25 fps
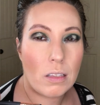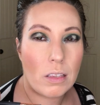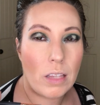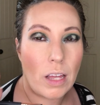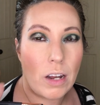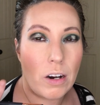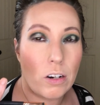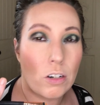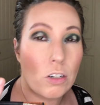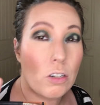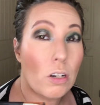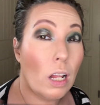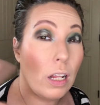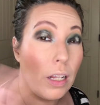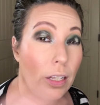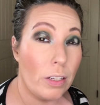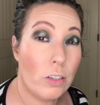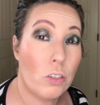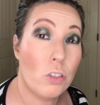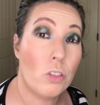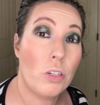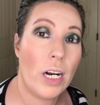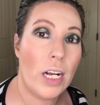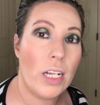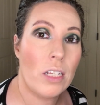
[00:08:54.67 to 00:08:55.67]
that are a
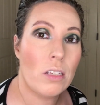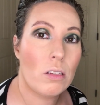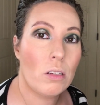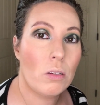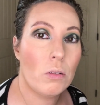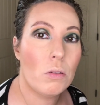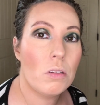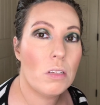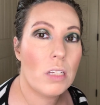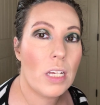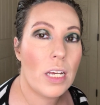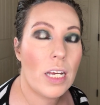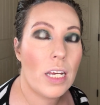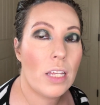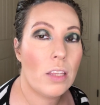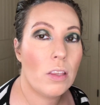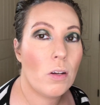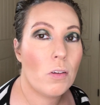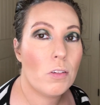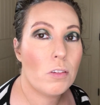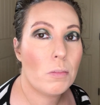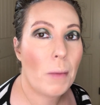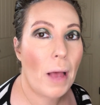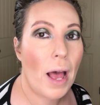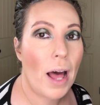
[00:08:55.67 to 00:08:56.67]
little translucent in
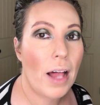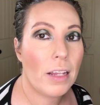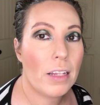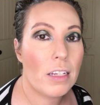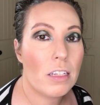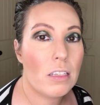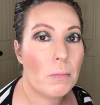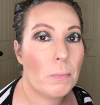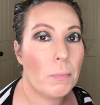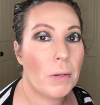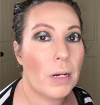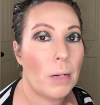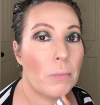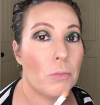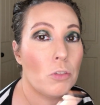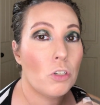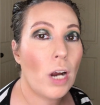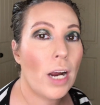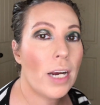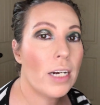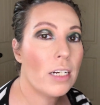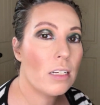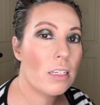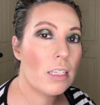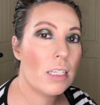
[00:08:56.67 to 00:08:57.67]
those palettes, but I'm
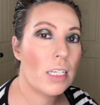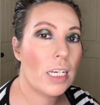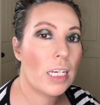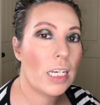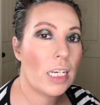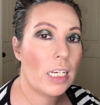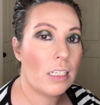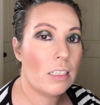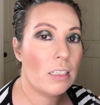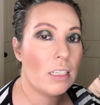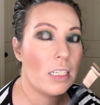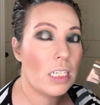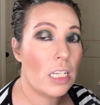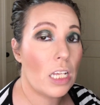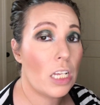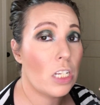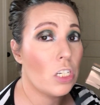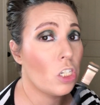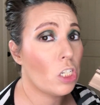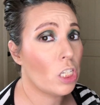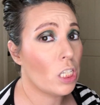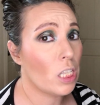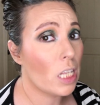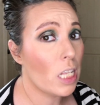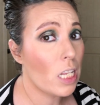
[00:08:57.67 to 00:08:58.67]
trying to stick into
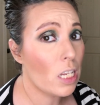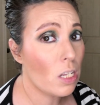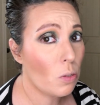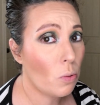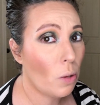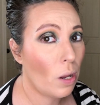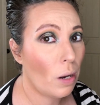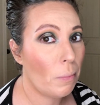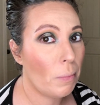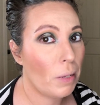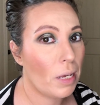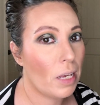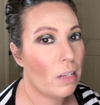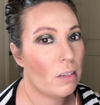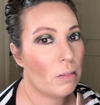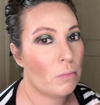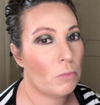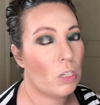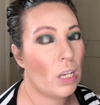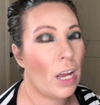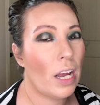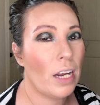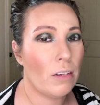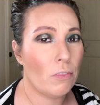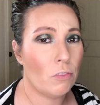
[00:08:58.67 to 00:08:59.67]
this one because
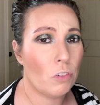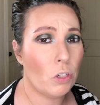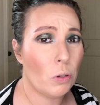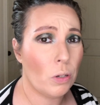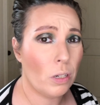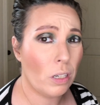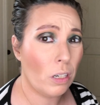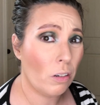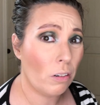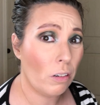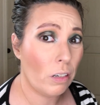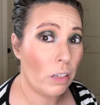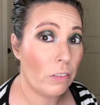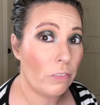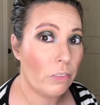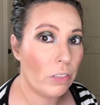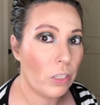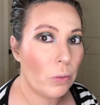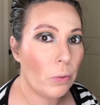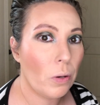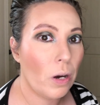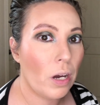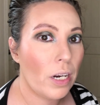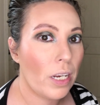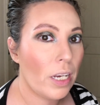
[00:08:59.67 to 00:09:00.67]
I'm kind of doing a
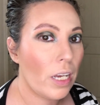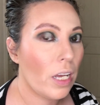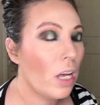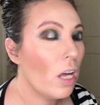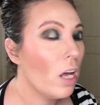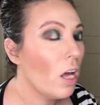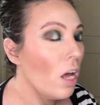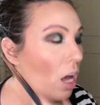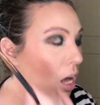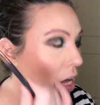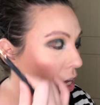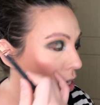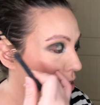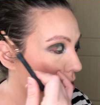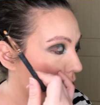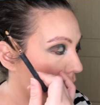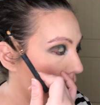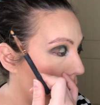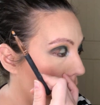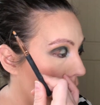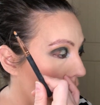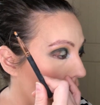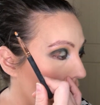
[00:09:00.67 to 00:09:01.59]
review on it. So